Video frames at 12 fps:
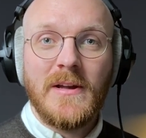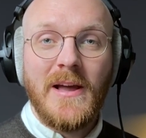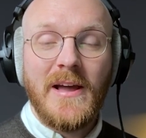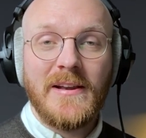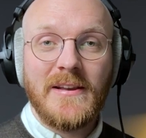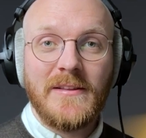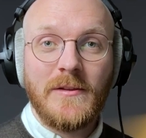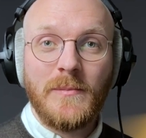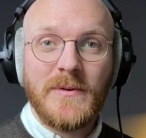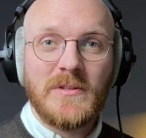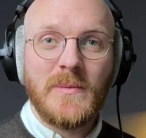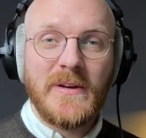And there'll
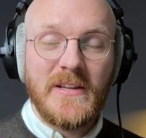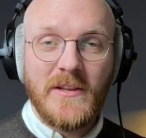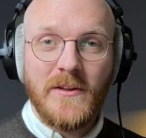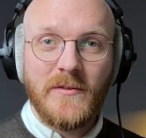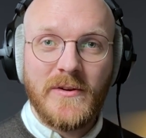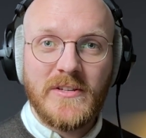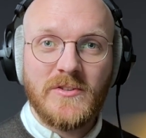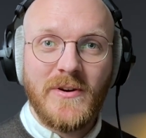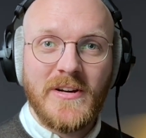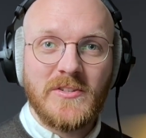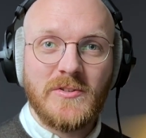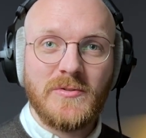be someone in the other end
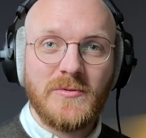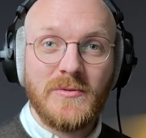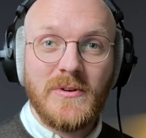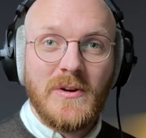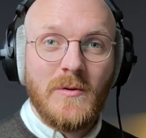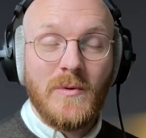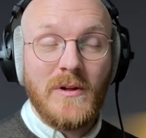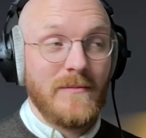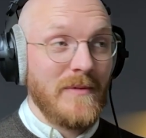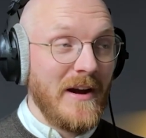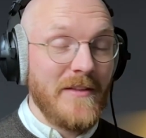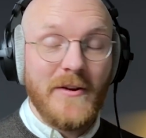trying to,
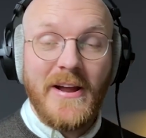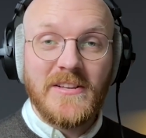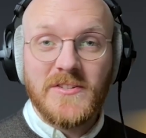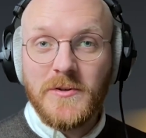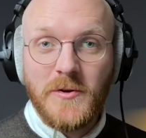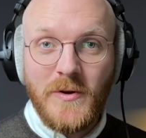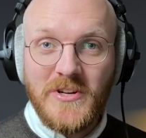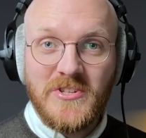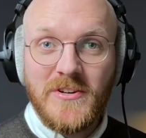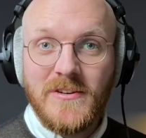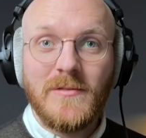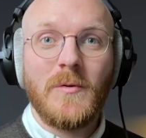either answer your
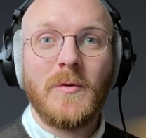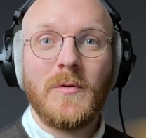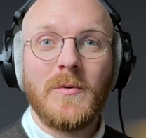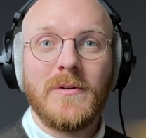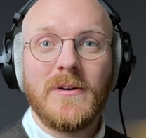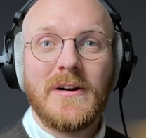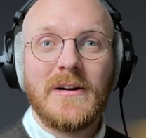question or